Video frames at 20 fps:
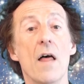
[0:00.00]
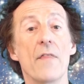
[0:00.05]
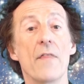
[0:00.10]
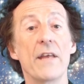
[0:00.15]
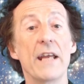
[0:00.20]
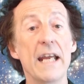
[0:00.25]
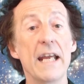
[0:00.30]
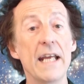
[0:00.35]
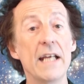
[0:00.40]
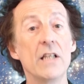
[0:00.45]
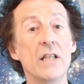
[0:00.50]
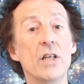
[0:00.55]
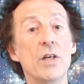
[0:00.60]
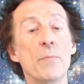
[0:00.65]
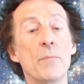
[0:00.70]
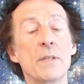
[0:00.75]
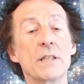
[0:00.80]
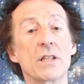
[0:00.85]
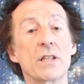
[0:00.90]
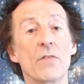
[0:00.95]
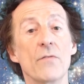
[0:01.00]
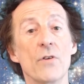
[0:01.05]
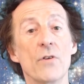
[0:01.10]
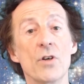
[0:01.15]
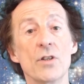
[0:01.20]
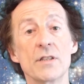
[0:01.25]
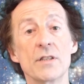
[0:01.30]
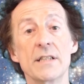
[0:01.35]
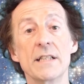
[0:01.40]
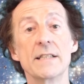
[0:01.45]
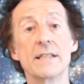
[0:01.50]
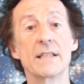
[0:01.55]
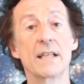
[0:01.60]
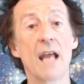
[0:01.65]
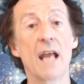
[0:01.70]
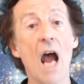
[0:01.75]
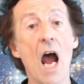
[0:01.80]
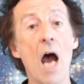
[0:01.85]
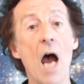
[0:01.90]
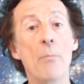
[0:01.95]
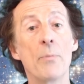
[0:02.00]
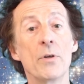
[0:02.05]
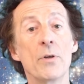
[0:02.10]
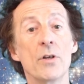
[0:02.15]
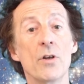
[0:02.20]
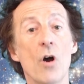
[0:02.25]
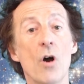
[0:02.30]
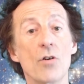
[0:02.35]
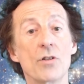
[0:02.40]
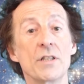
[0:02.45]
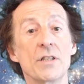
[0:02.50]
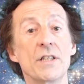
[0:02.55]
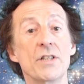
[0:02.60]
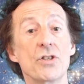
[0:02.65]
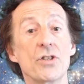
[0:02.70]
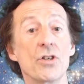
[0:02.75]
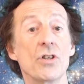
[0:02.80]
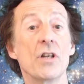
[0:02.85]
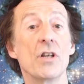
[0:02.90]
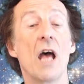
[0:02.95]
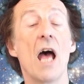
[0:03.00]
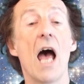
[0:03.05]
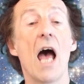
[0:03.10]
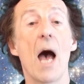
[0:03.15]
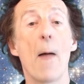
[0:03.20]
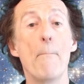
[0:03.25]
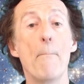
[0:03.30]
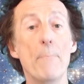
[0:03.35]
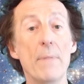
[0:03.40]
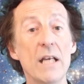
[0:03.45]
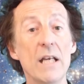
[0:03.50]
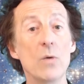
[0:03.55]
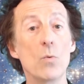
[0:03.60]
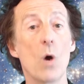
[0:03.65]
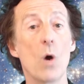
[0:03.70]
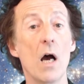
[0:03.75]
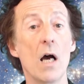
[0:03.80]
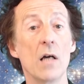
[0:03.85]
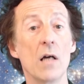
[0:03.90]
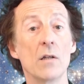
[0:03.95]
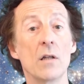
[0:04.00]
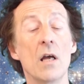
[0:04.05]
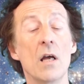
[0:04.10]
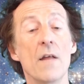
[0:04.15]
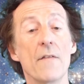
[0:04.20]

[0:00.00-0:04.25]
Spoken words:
The helium is converted into carbon and oxygen, and meanwhile